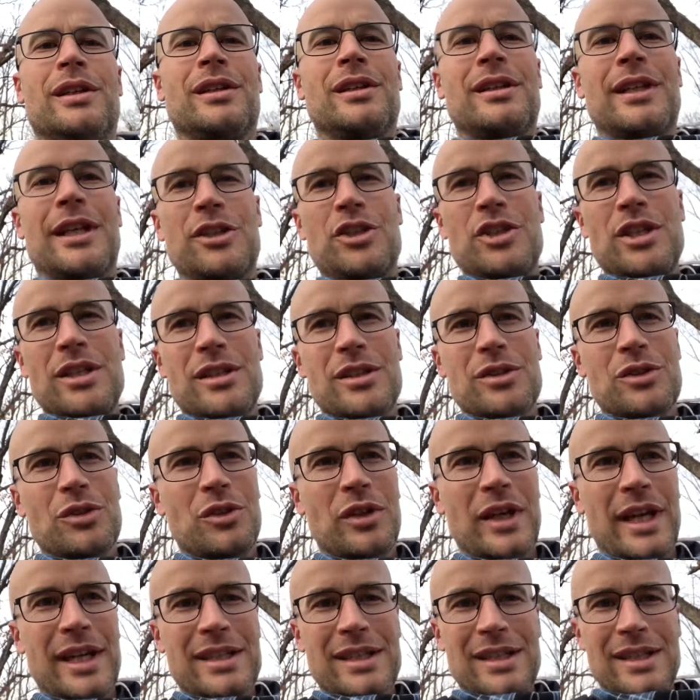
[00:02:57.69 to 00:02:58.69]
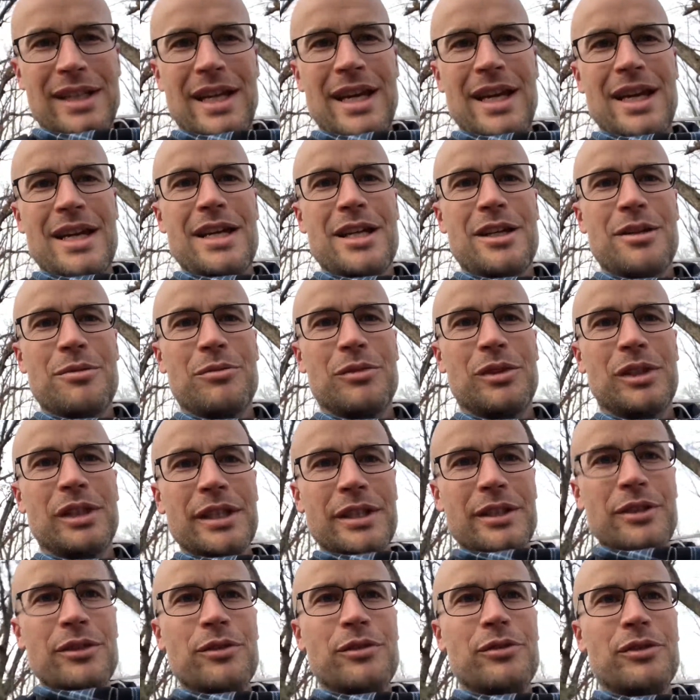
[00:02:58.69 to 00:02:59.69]
That Jesus Christ came,
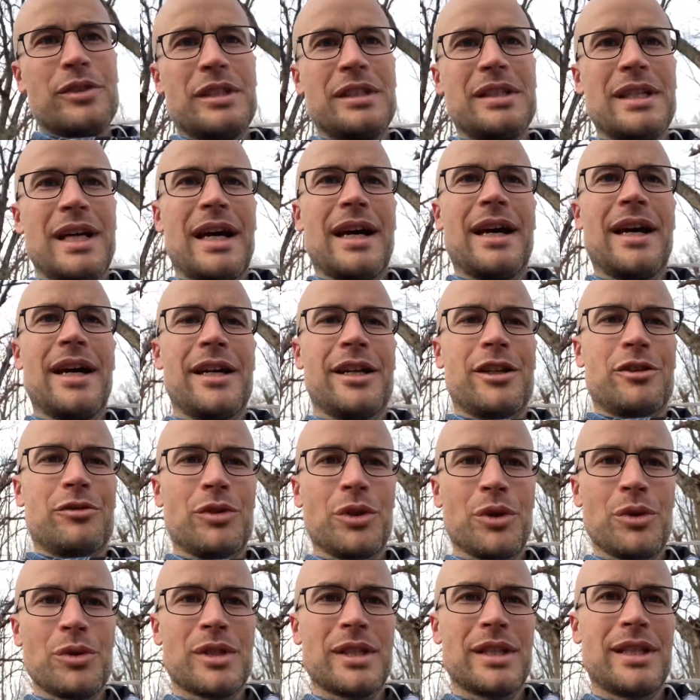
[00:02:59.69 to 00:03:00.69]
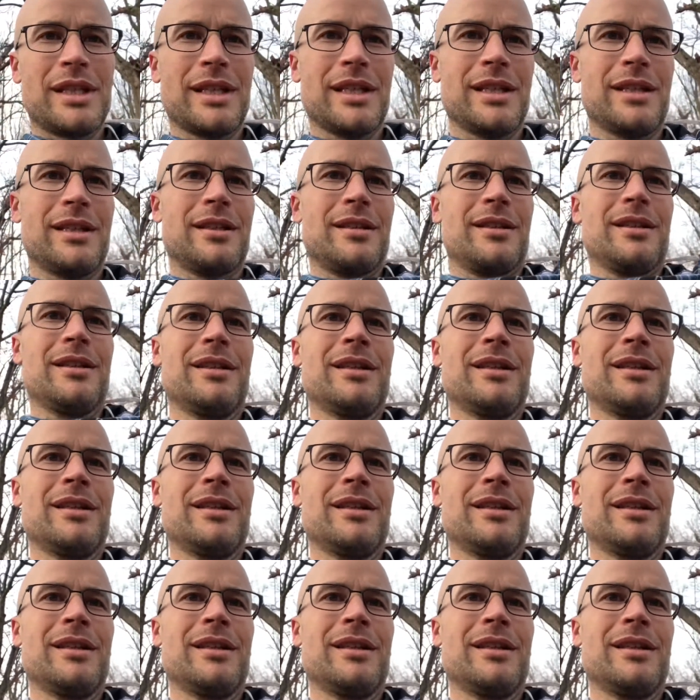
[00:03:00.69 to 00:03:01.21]
lived, died, and rose again.